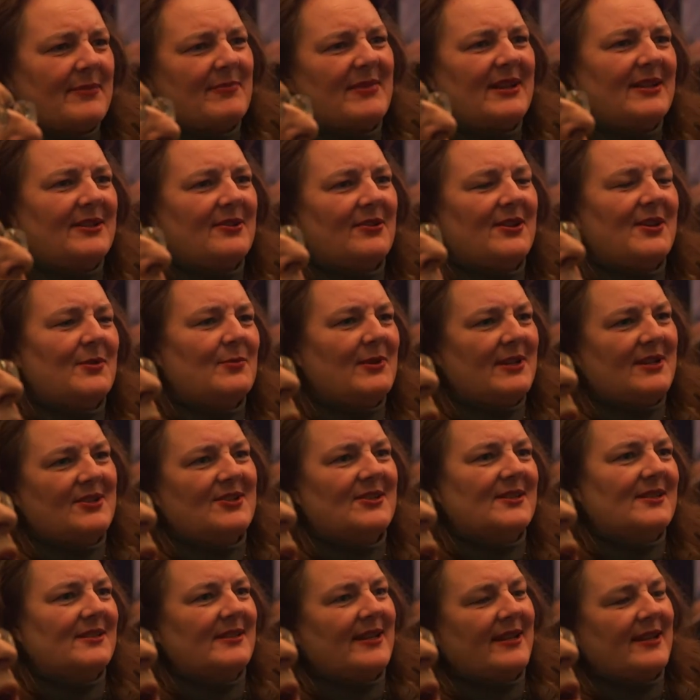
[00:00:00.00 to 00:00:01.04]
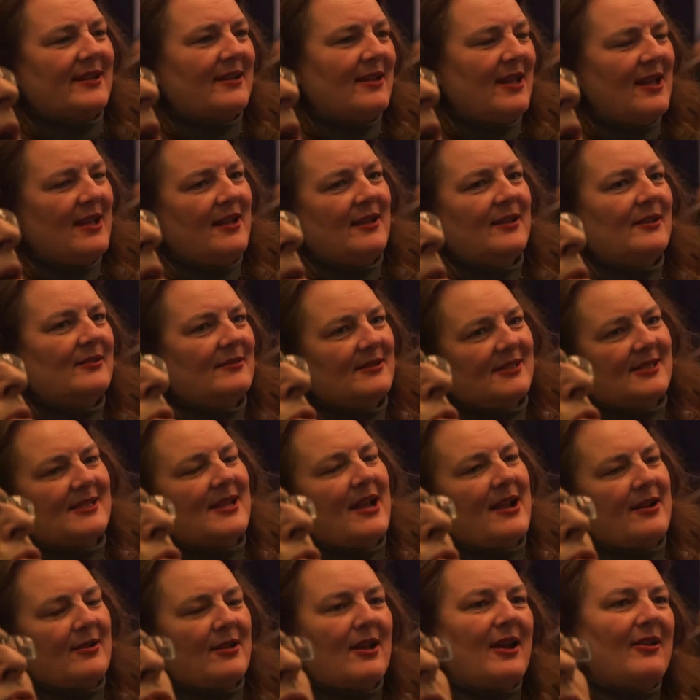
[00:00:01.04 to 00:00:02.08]
I mean, don't you want to just like
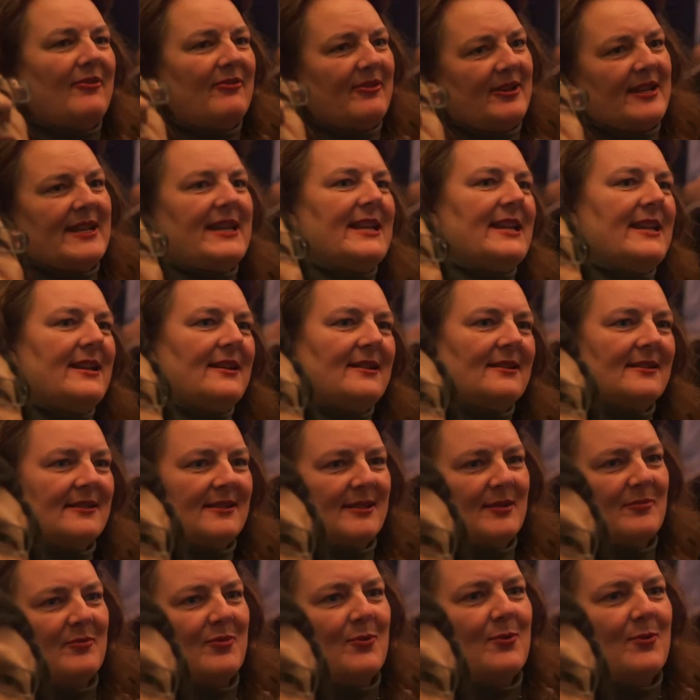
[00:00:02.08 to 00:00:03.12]
sign off and eat at some